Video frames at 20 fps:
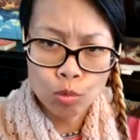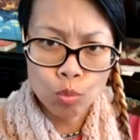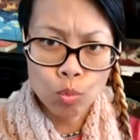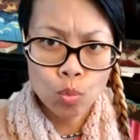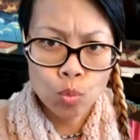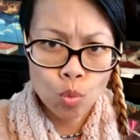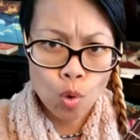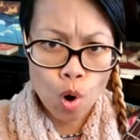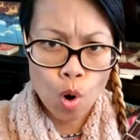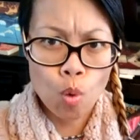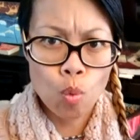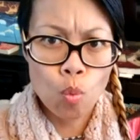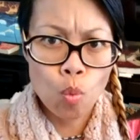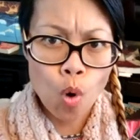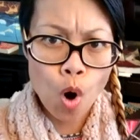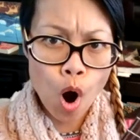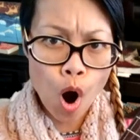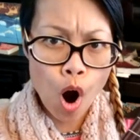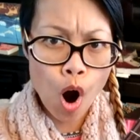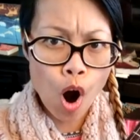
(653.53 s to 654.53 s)
Wah,
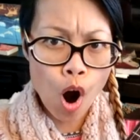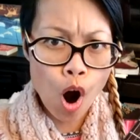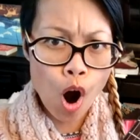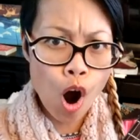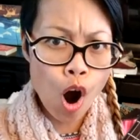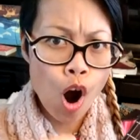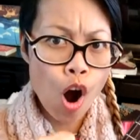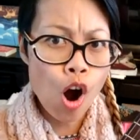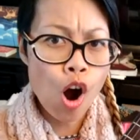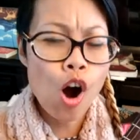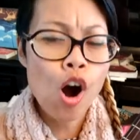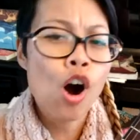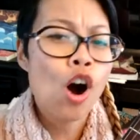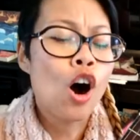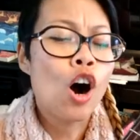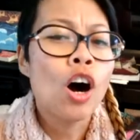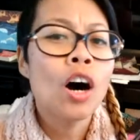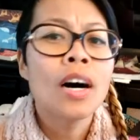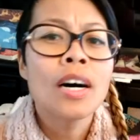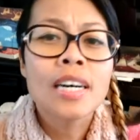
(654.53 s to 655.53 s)

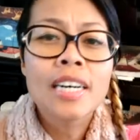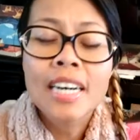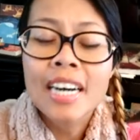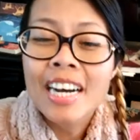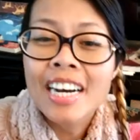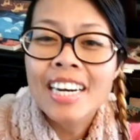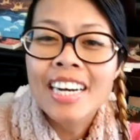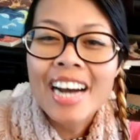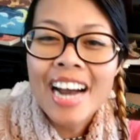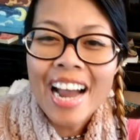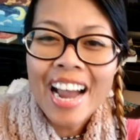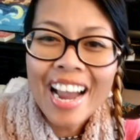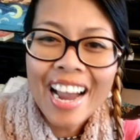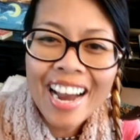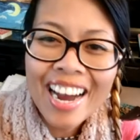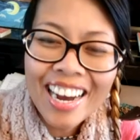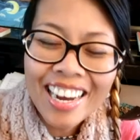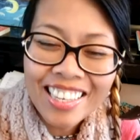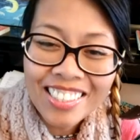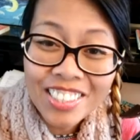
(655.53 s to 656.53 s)
wah.
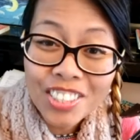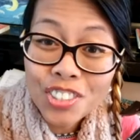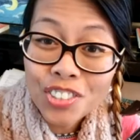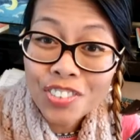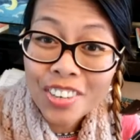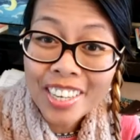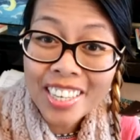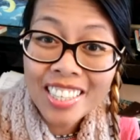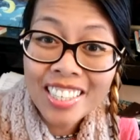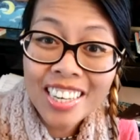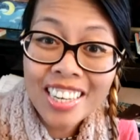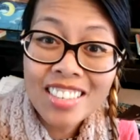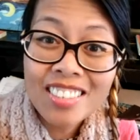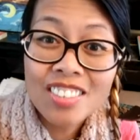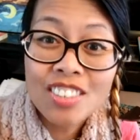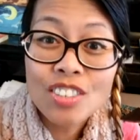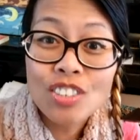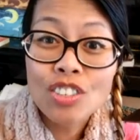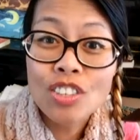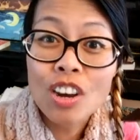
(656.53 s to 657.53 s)
And did you recognize
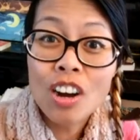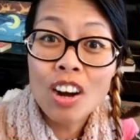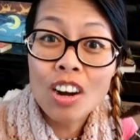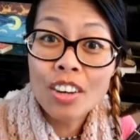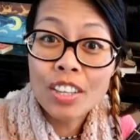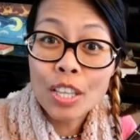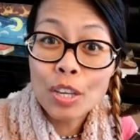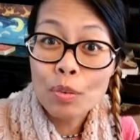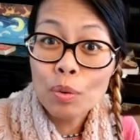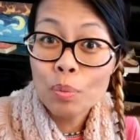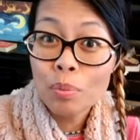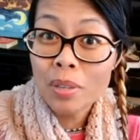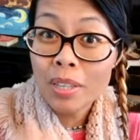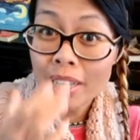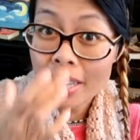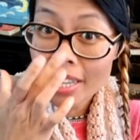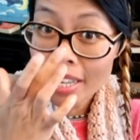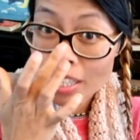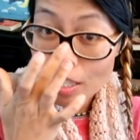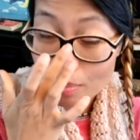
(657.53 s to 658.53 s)
the song they were
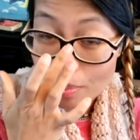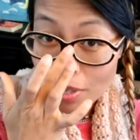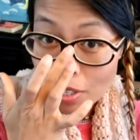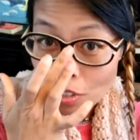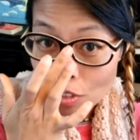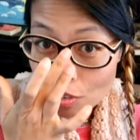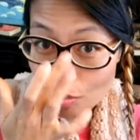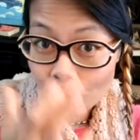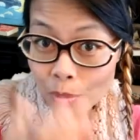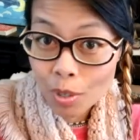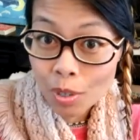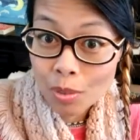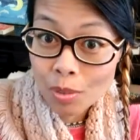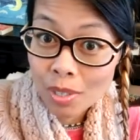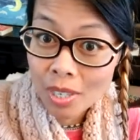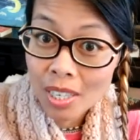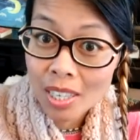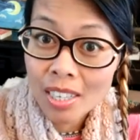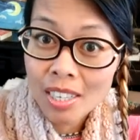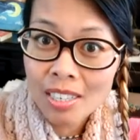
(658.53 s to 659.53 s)
playing, the piece of
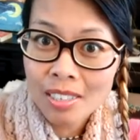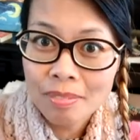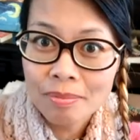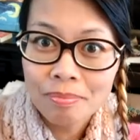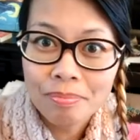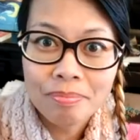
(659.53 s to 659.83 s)
music?